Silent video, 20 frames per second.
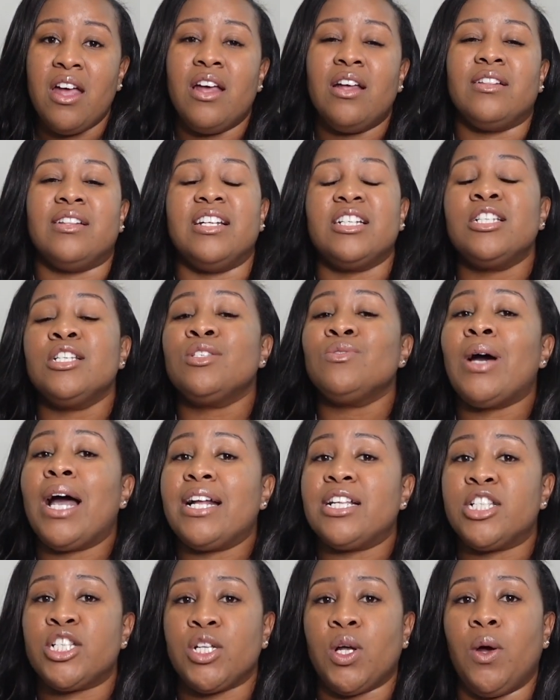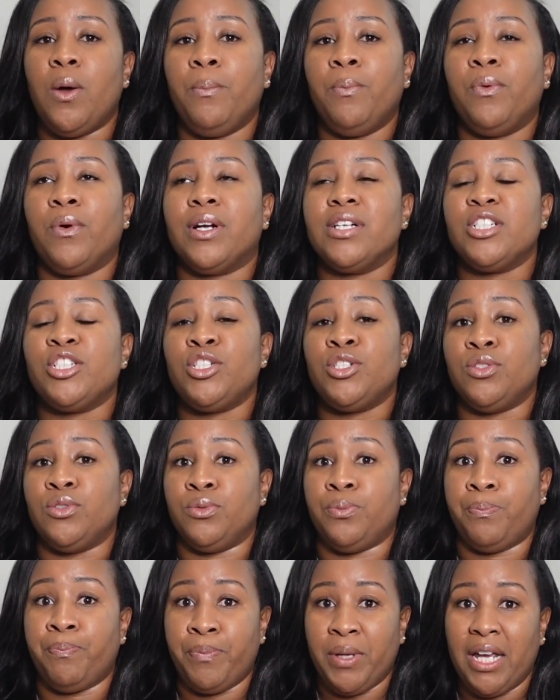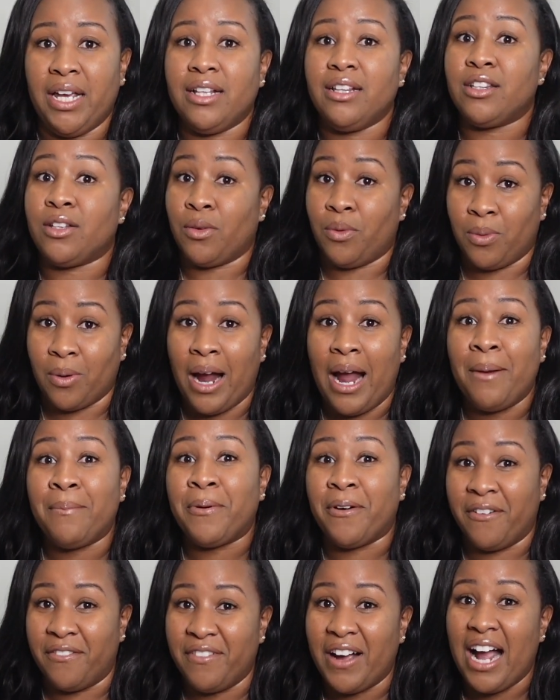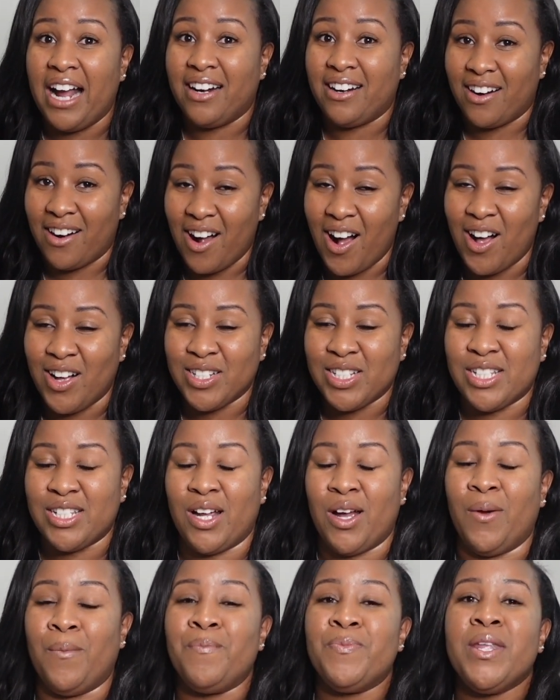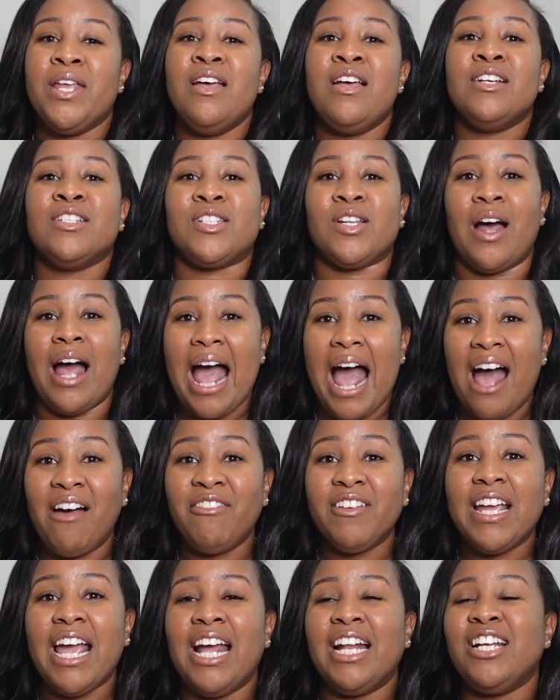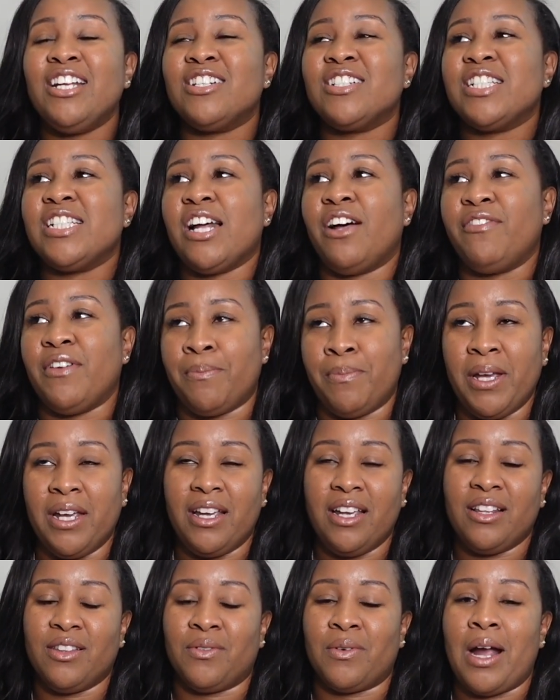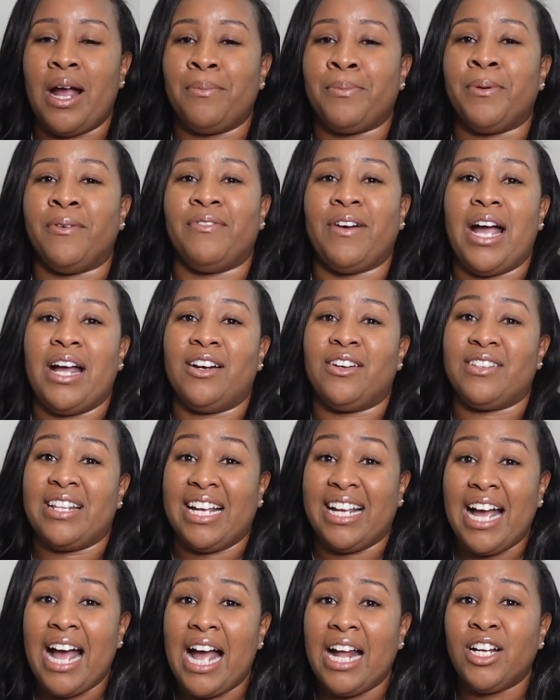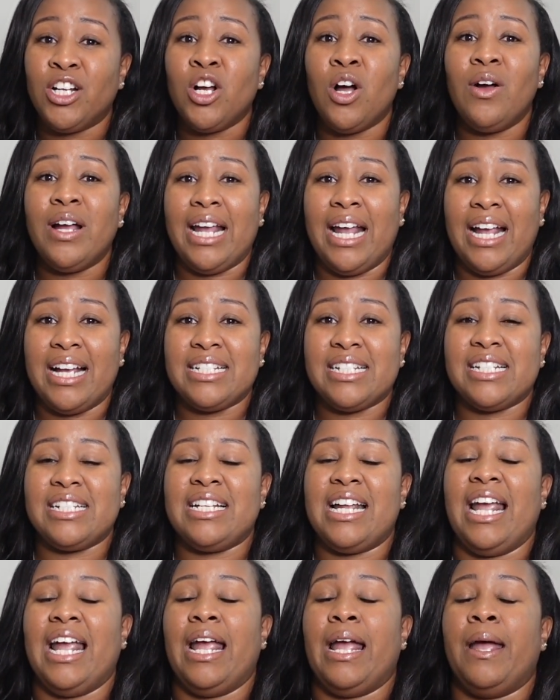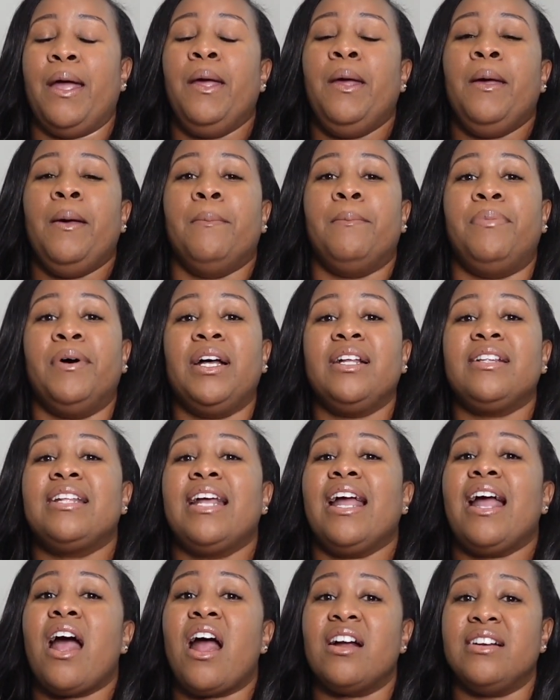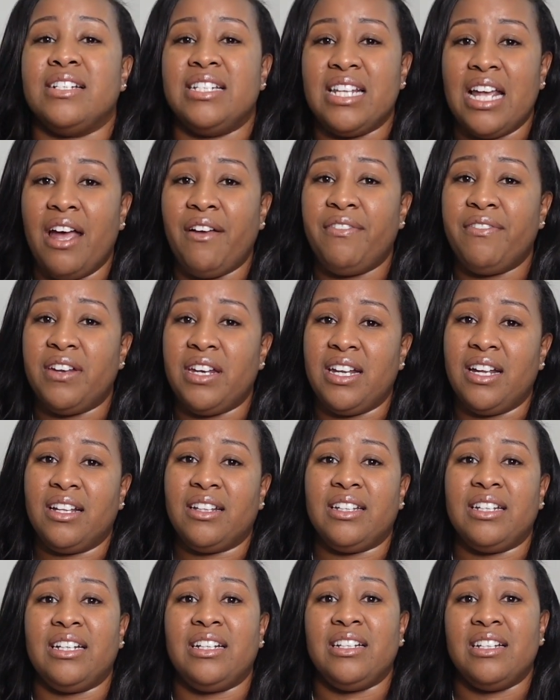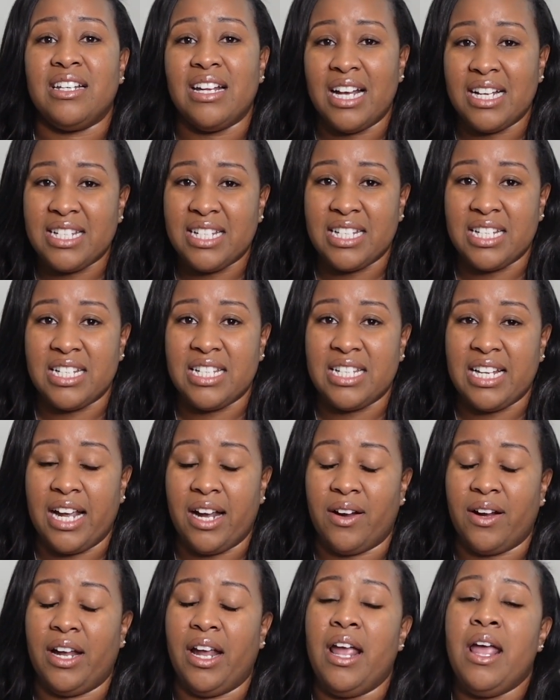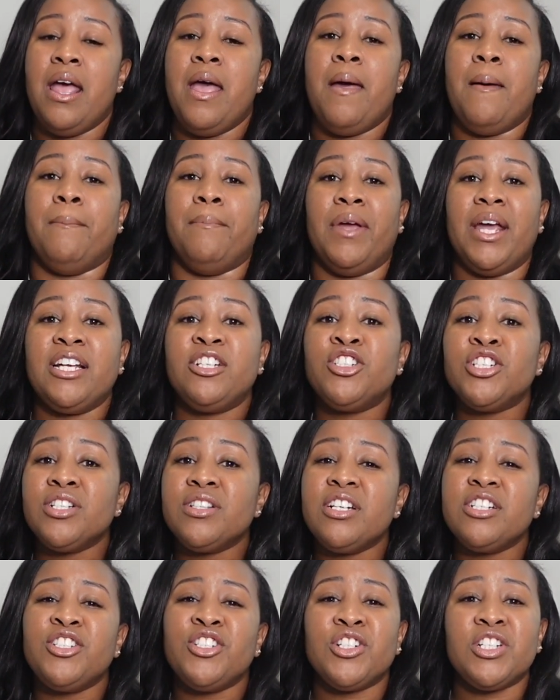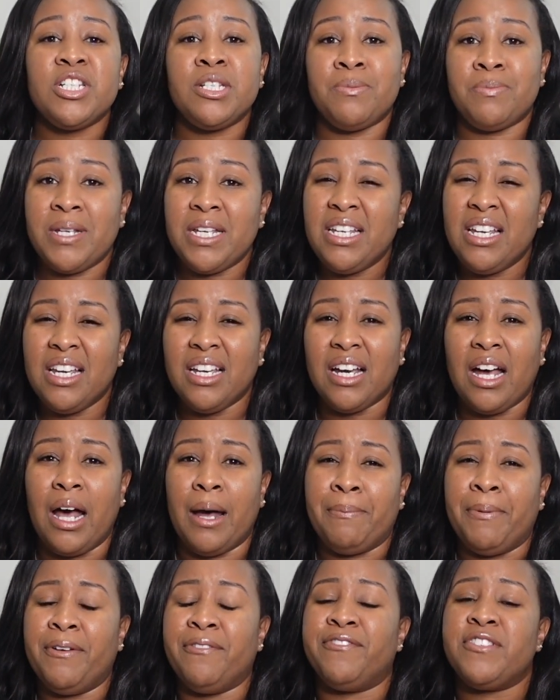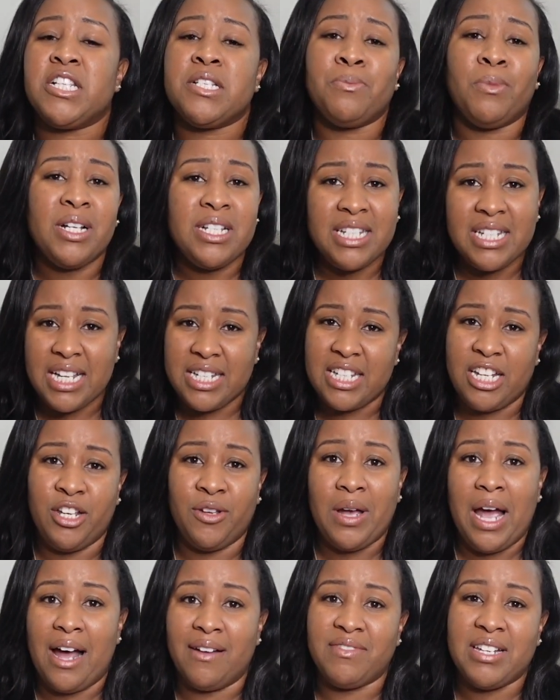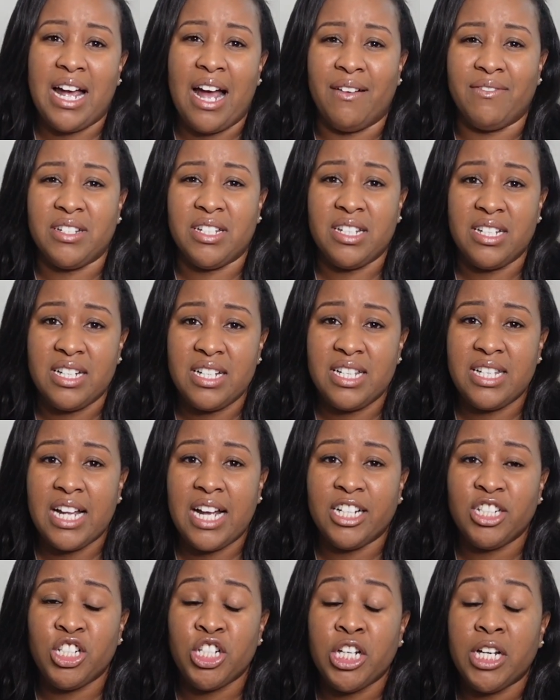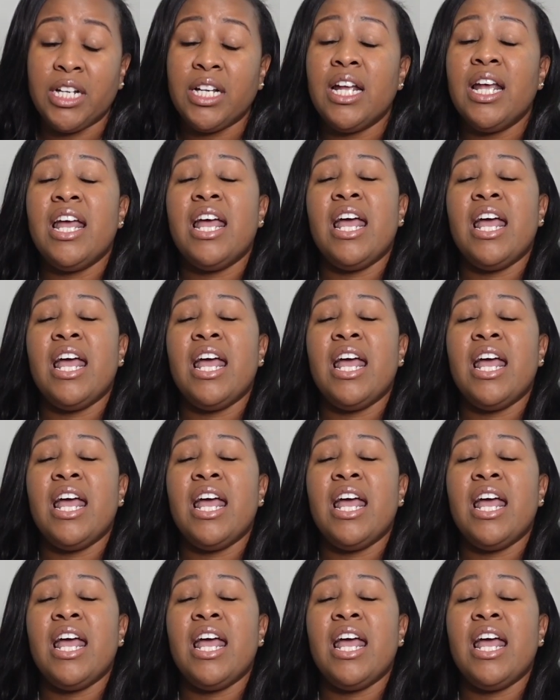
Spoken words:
This is why it's so important to pick the right provider also. So advocating yourself and picking the right provider, they kind of go hand in hand, but they are definitely necessary. Make sure that you're speaking up. If someone says that you have to have a C-section,